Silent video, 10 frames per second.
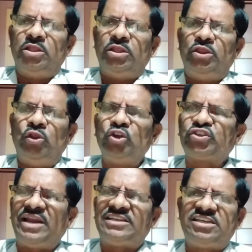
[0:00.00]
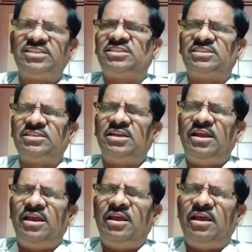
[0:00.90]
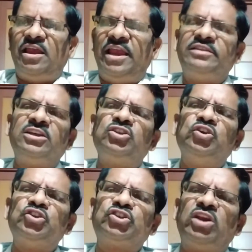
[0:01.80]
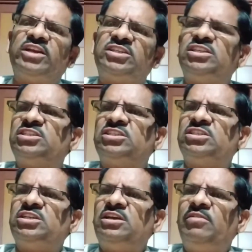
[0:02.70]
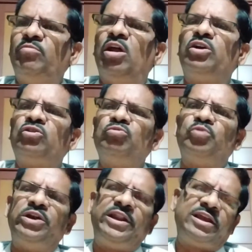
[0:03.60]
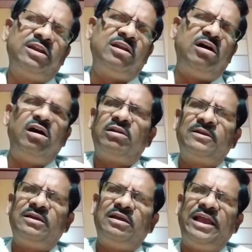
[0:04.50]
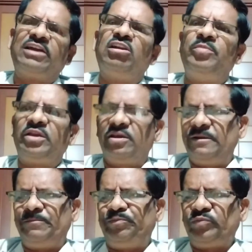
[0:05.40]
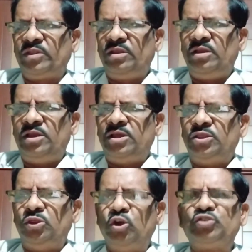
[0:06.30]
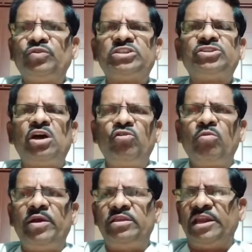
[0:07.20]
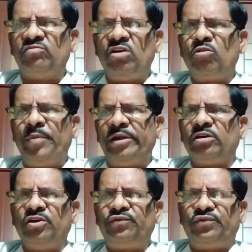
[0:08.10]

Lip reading: Those clashes, either those clashes belong to political or economical. Those were solved by the involvement of